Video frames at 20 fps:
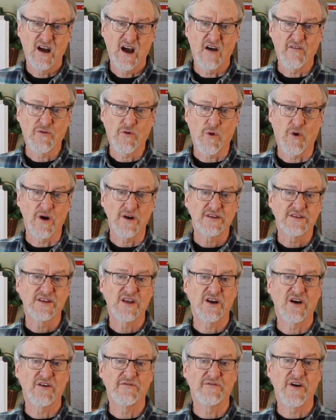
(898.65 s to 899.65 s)
of quartz
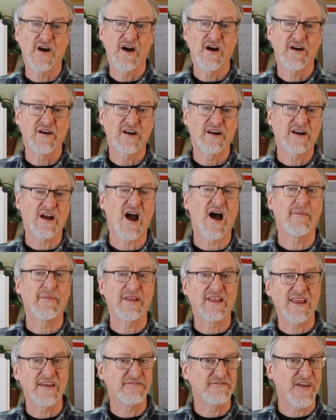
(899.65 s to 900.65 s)
that are very commonly